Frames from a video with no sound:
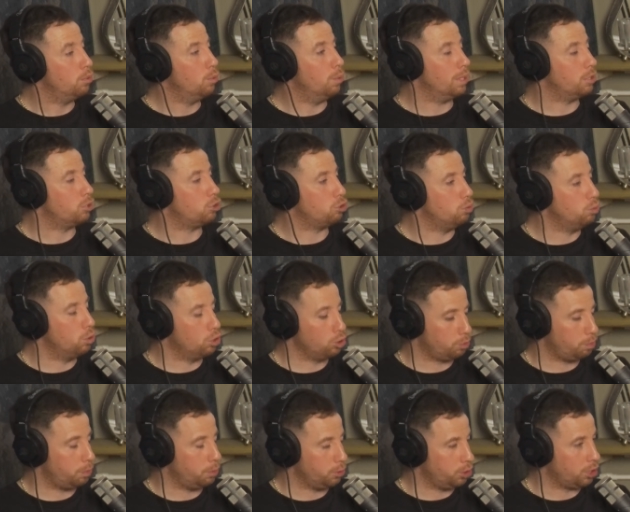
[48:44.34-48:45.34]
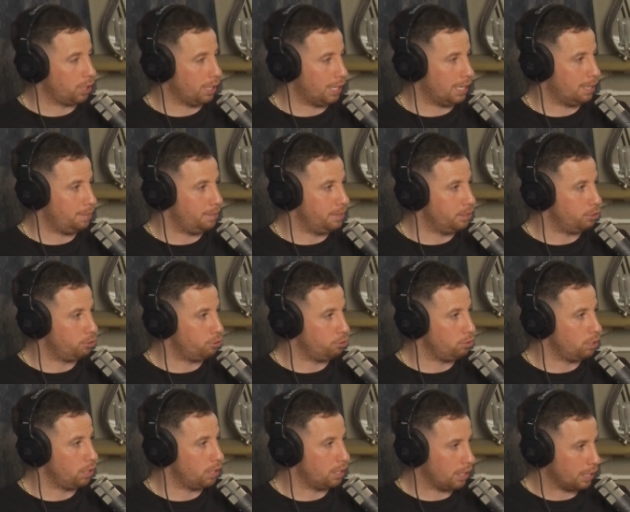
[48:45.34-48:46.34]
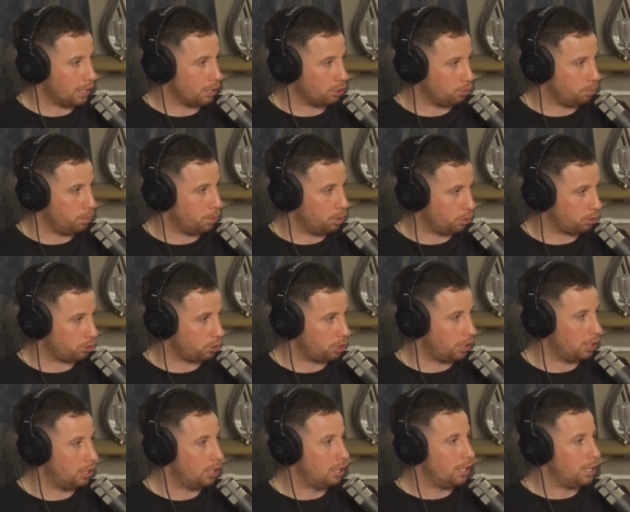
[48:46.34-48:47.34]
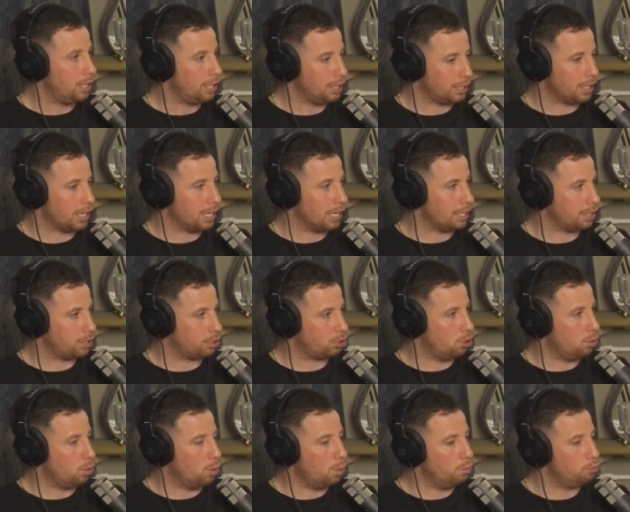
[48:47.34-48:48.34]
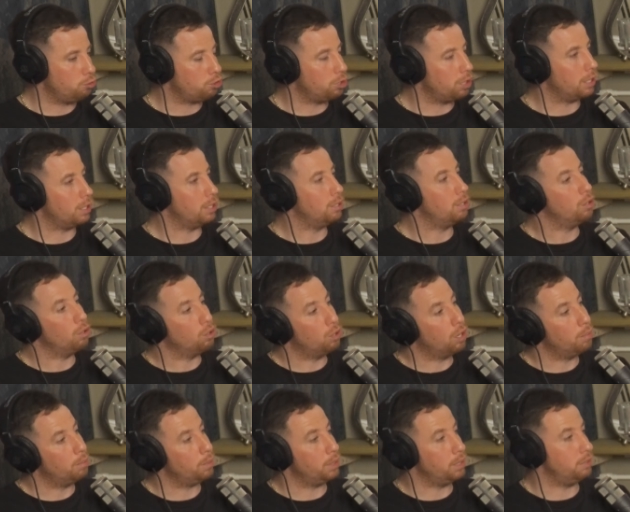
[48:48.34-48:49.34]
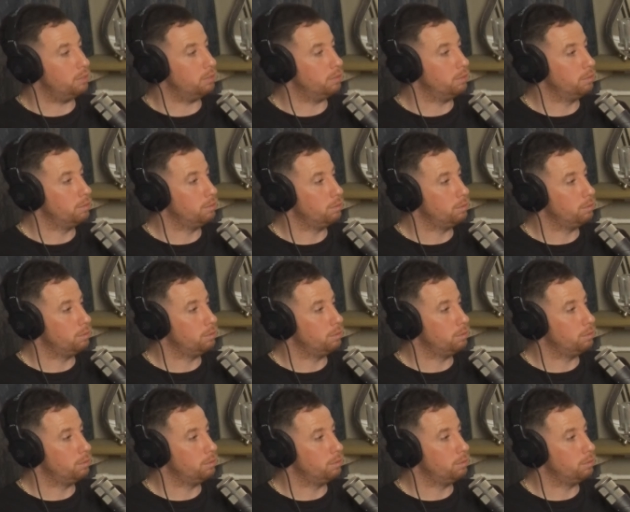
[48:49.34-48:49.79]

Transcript: But when someone's put time into you as a boxer, it's hard to go up and say, look, I'm leaving.